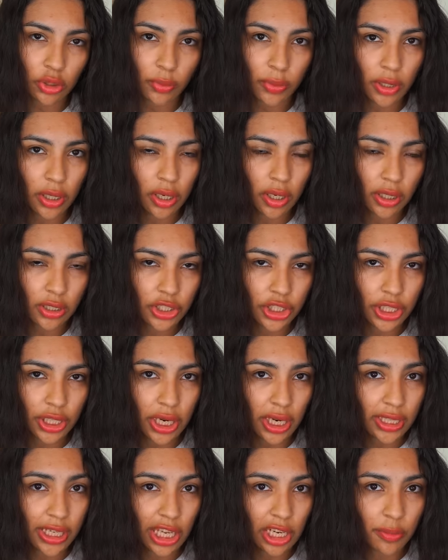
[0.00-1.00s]
terminology,
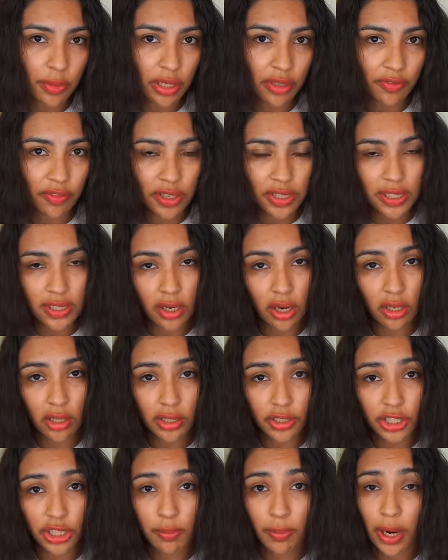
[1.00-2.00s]
anatomy and
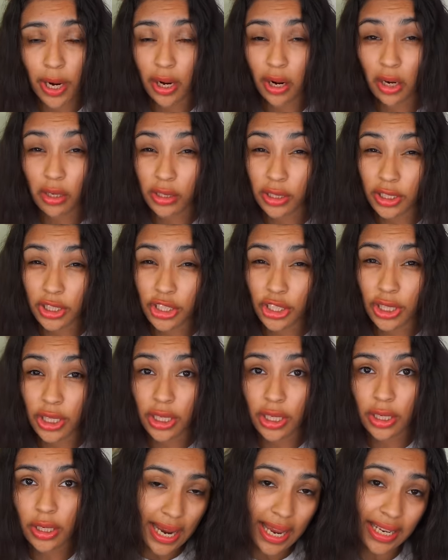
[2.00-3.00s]
physiology,
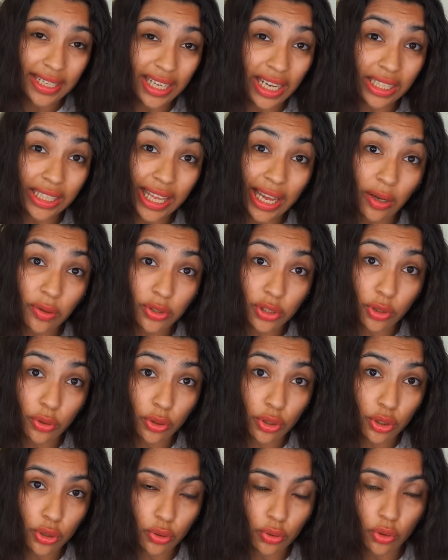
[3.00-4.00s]
biology, and allows
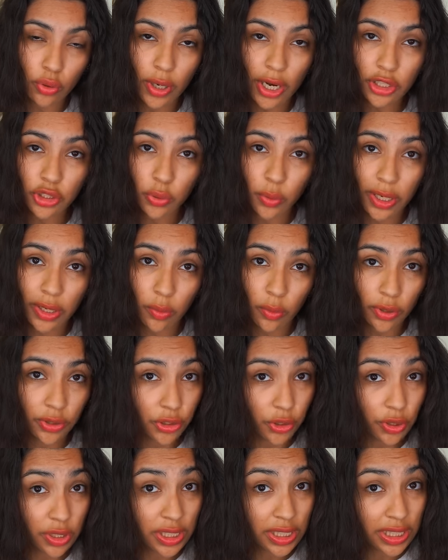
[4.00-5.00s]
you to graduate
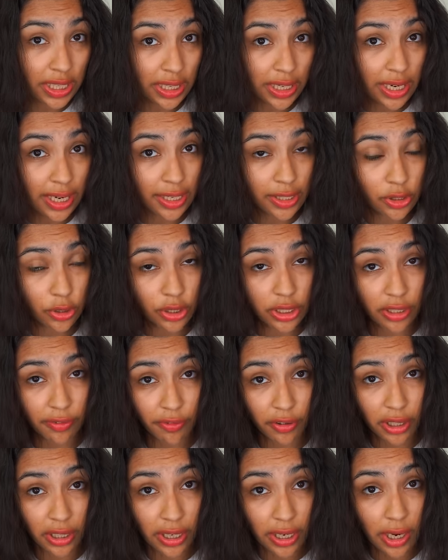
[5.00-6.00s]
with your CNA
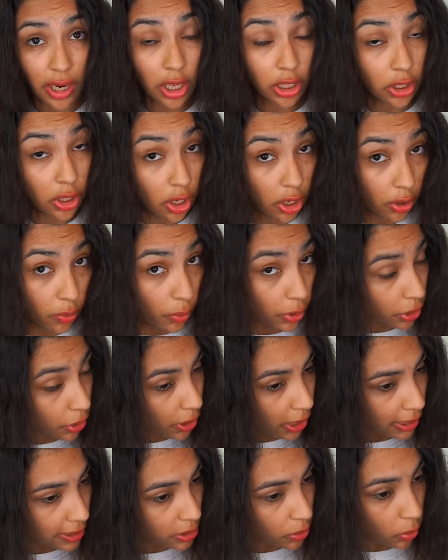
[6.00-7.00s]
certificate along with
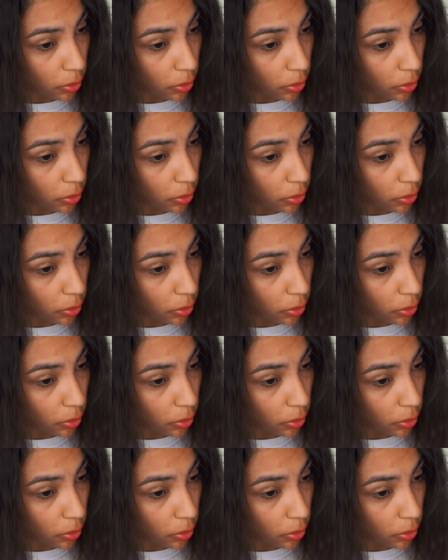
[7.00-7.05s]
your high